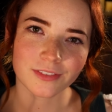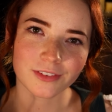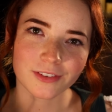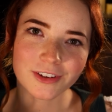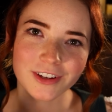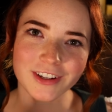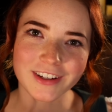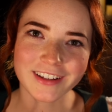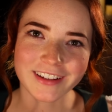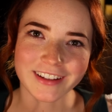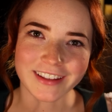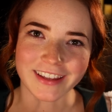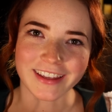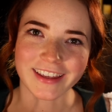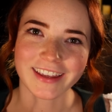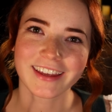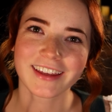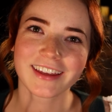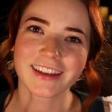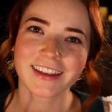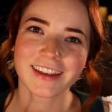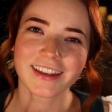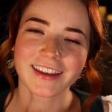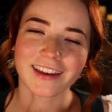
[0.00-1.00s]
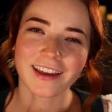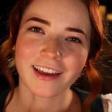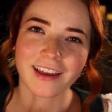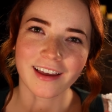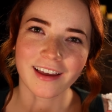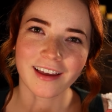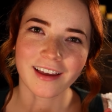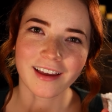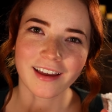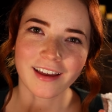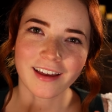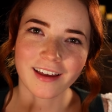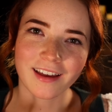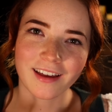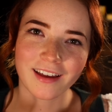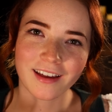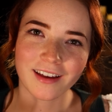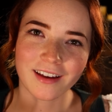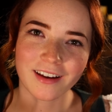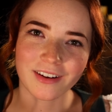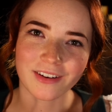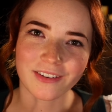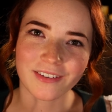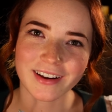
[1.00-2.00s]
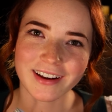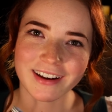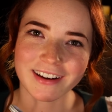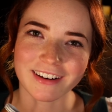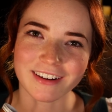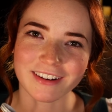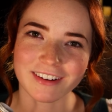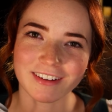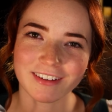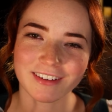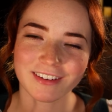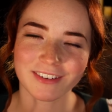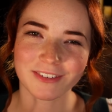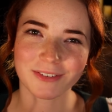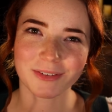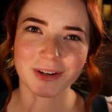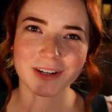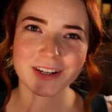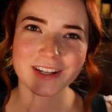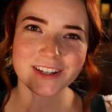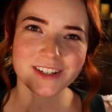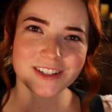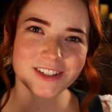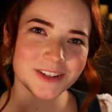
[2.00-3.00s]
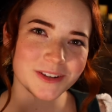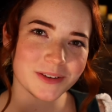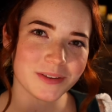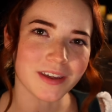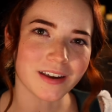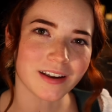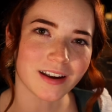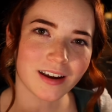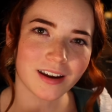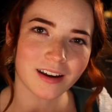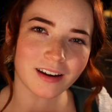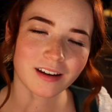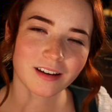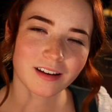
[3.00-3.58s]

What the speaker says: Really? Wow. What do you do there?